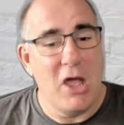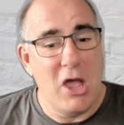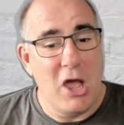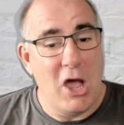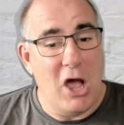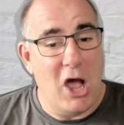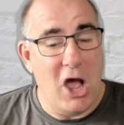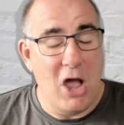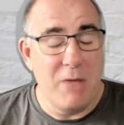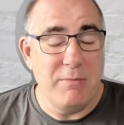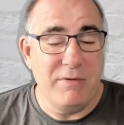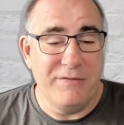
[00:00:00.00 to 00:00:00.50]

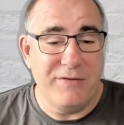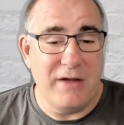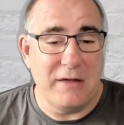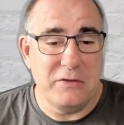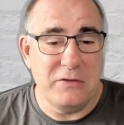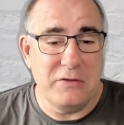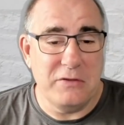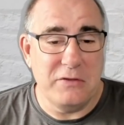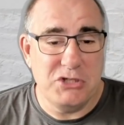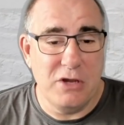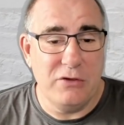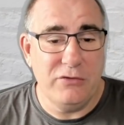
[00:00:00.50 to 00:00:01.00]
I hope you found
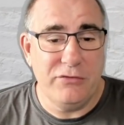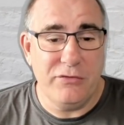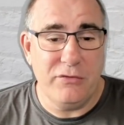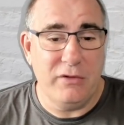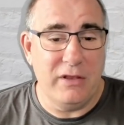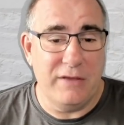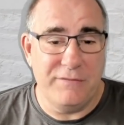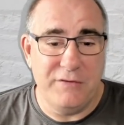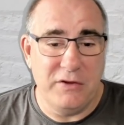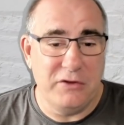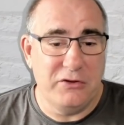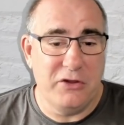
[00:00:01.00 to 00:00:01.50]
this useful.
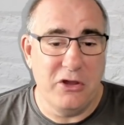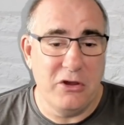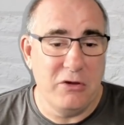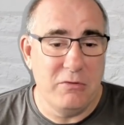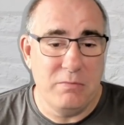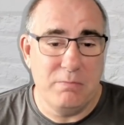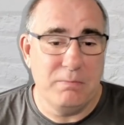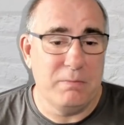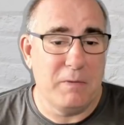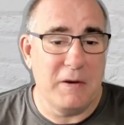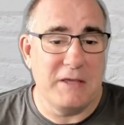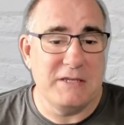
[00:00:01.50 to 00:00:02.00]
If you do,
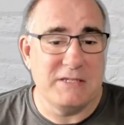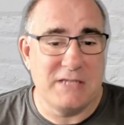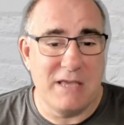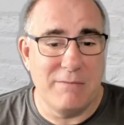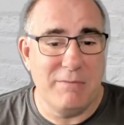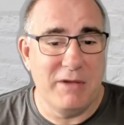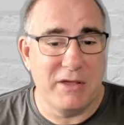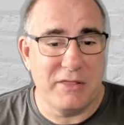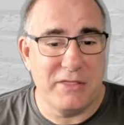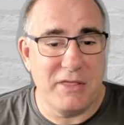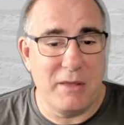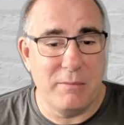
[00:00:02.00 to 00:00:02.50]
please give
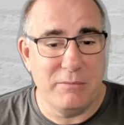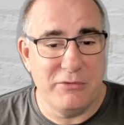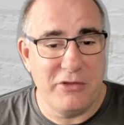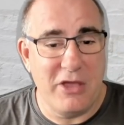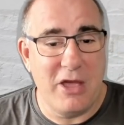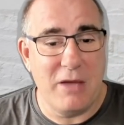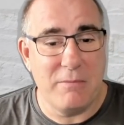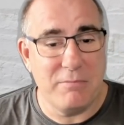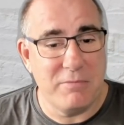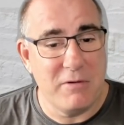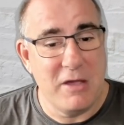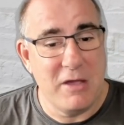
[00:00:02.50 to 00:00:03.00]
me a thumbs
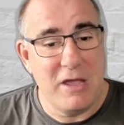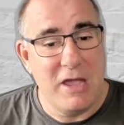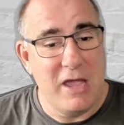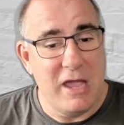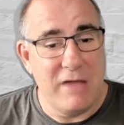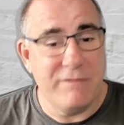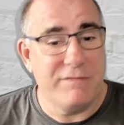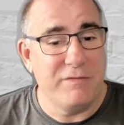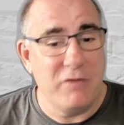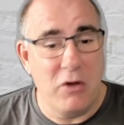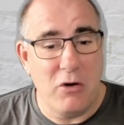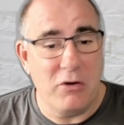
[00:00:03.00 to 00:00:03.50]
up.
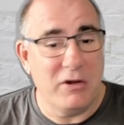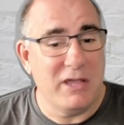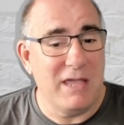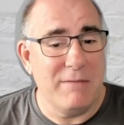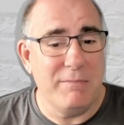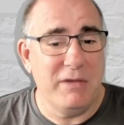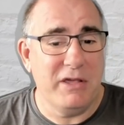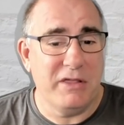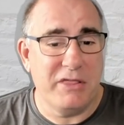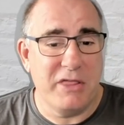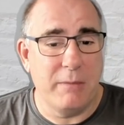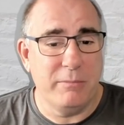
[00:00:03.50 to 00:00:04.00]
If not, give me
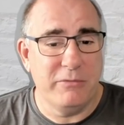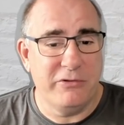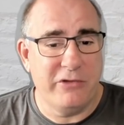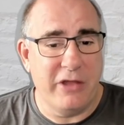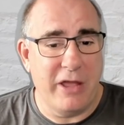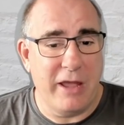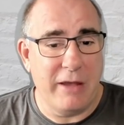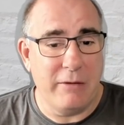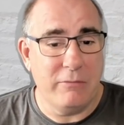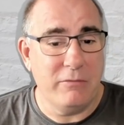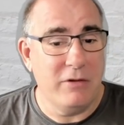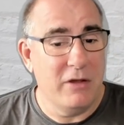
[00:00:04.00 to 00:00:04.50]
a thumbs
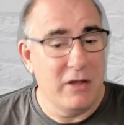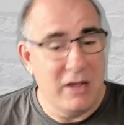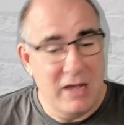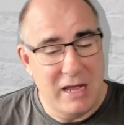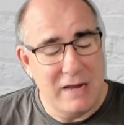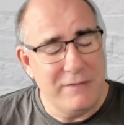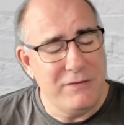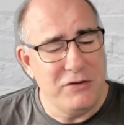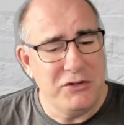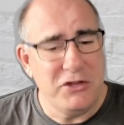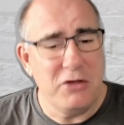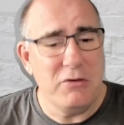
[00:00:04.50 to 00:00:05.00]
down. And
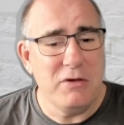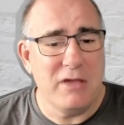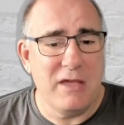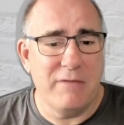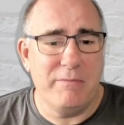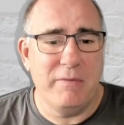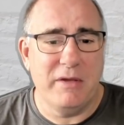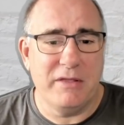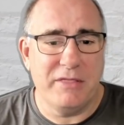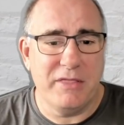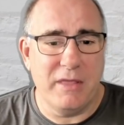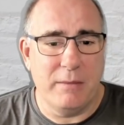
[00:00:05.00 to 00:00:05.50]
if you do give
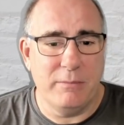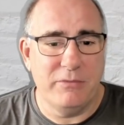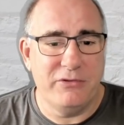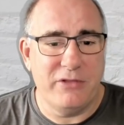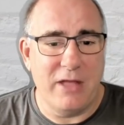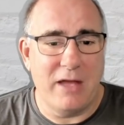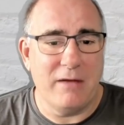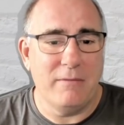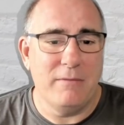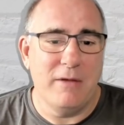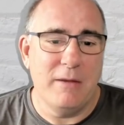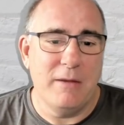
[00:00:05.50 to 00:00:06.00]
me a thumbs
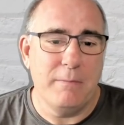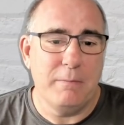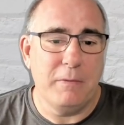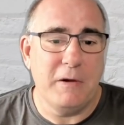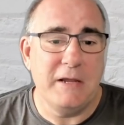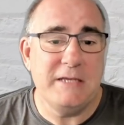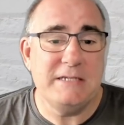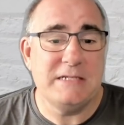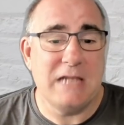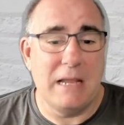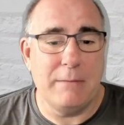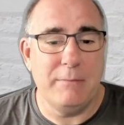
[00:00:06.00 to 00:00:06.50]
down,
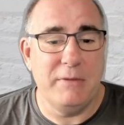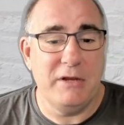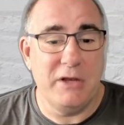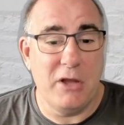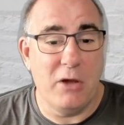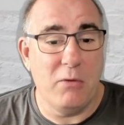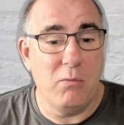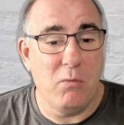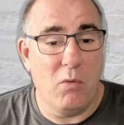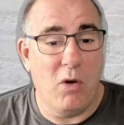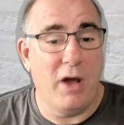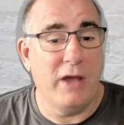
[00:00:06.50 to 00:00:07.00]
please let me know
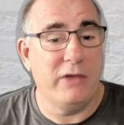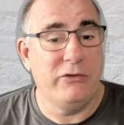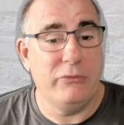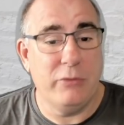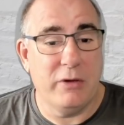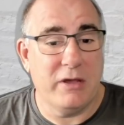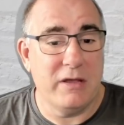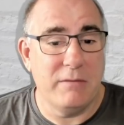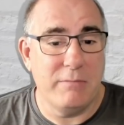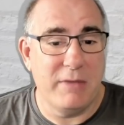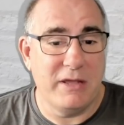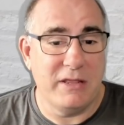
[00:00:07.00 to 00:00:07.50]
why so I
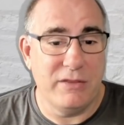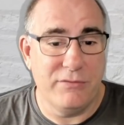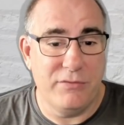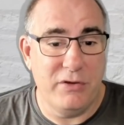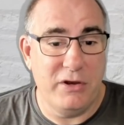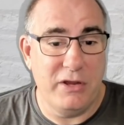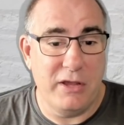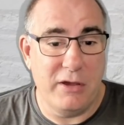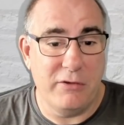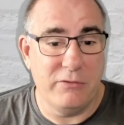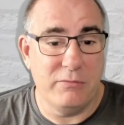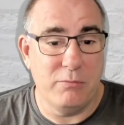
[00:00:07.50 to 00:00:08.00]
can make the
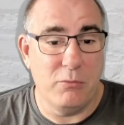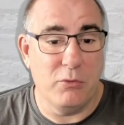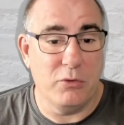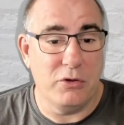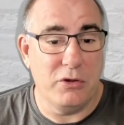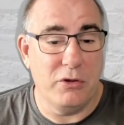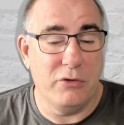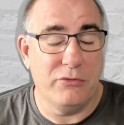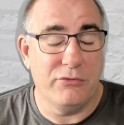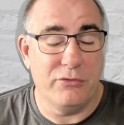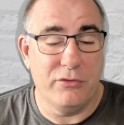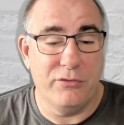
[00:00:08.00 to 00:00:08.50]
videos more
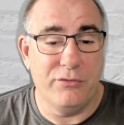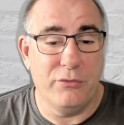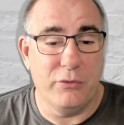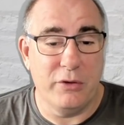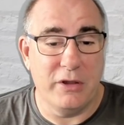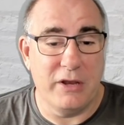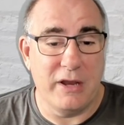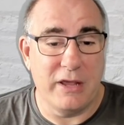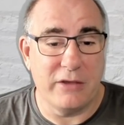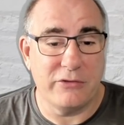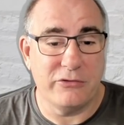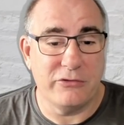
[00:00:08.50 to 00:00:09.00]
useful for
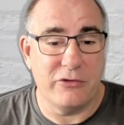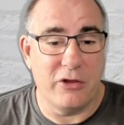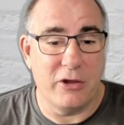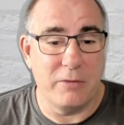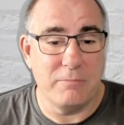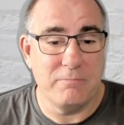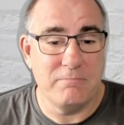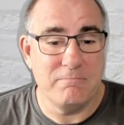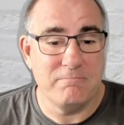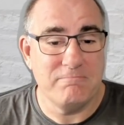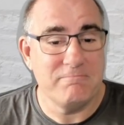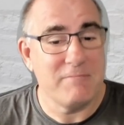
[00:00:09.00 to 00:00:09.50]
you next time.
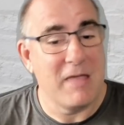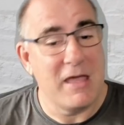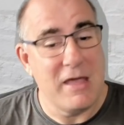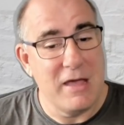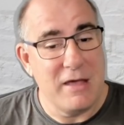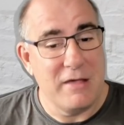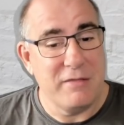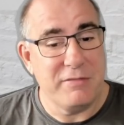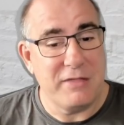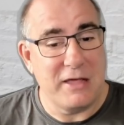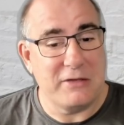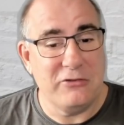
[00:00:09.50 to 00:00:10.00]

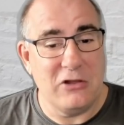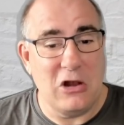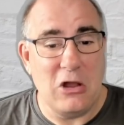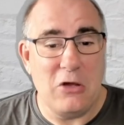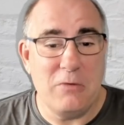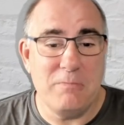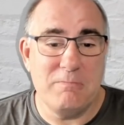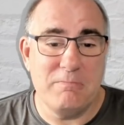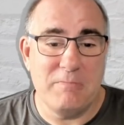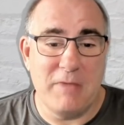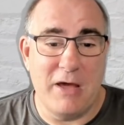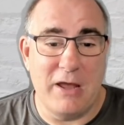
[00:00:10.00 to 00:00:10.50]
Thanks a
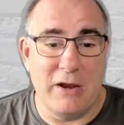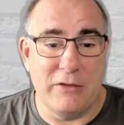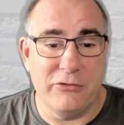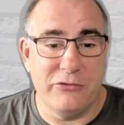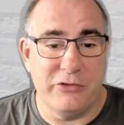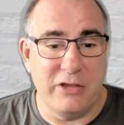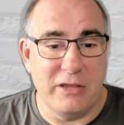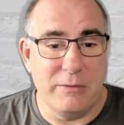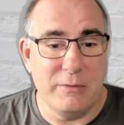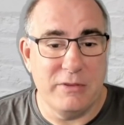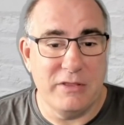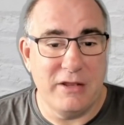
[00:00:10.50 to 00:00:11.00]
lot, and I'll
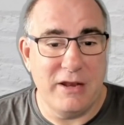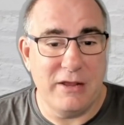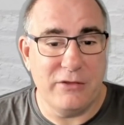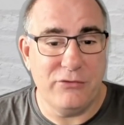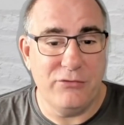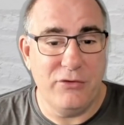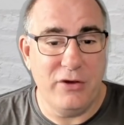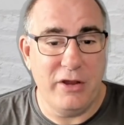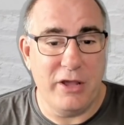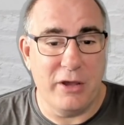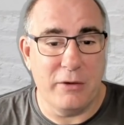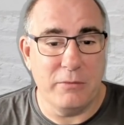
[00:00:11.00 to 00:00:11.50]
see you in the next
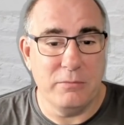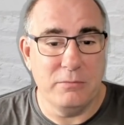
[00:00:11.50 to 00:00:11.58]
video.